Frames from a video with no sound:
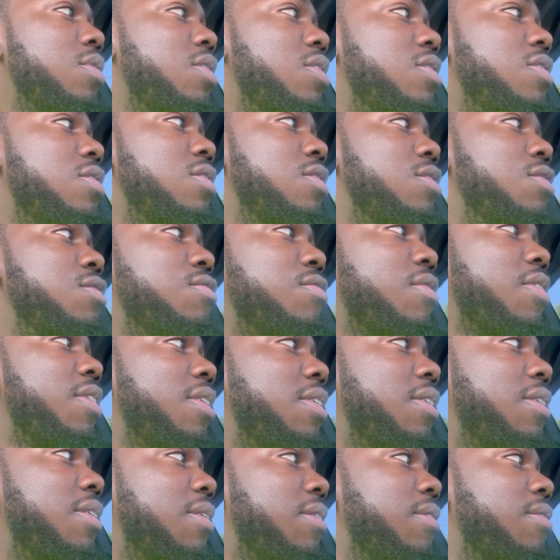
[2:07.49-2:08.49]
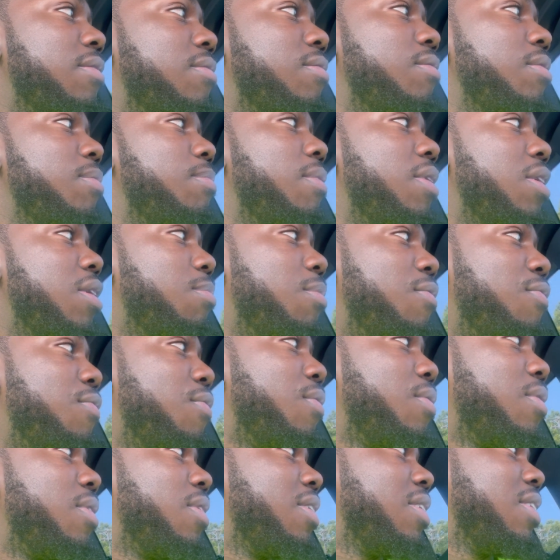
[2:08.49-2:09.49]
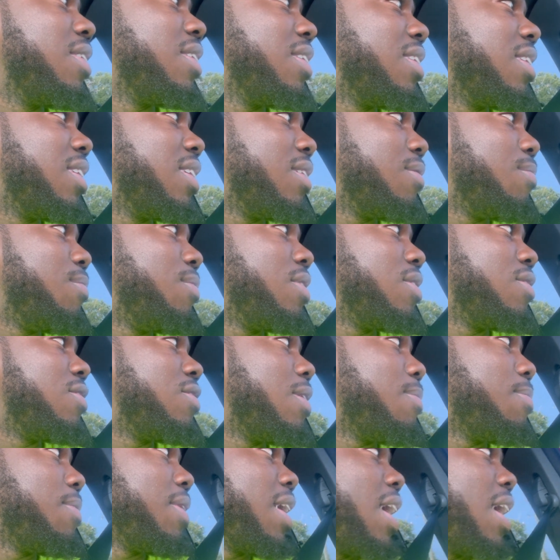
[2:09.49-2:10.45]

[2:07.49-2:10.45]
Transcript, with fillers: this is right here, been here before. But except they